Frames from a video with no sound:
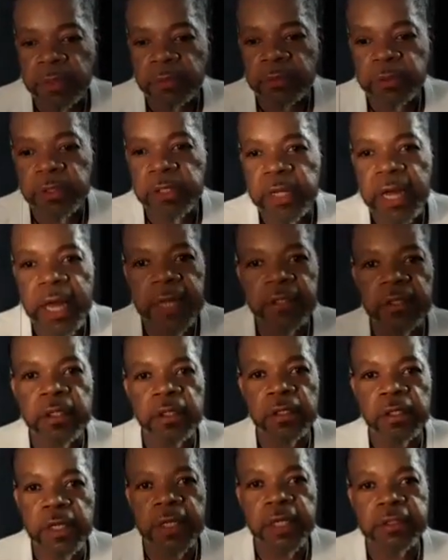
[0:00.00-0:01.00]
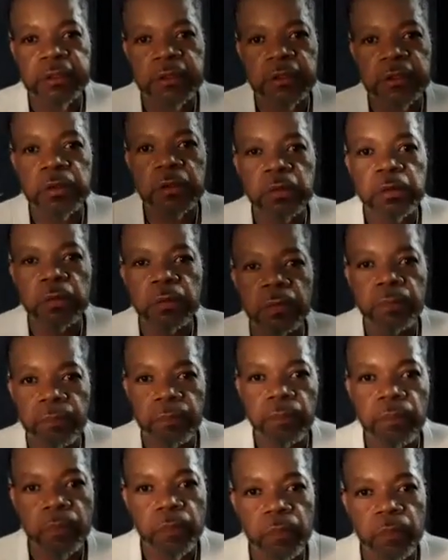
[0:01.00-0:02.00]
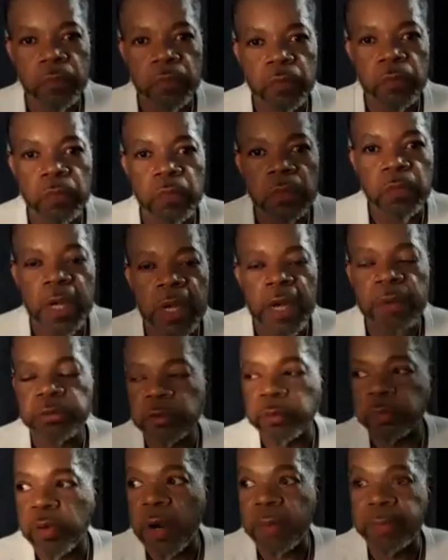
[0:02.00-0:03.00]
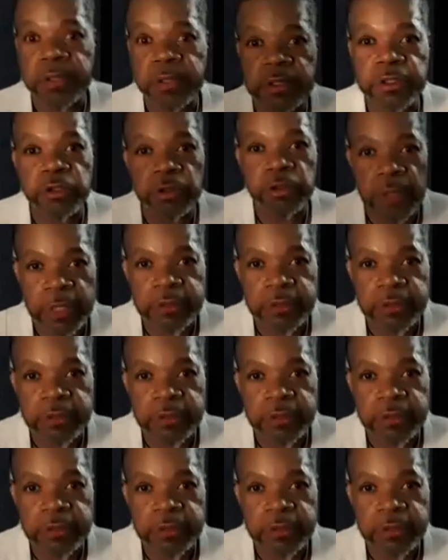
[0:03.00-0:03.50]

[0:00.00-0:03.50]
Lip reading: Elder Lott unless I was properly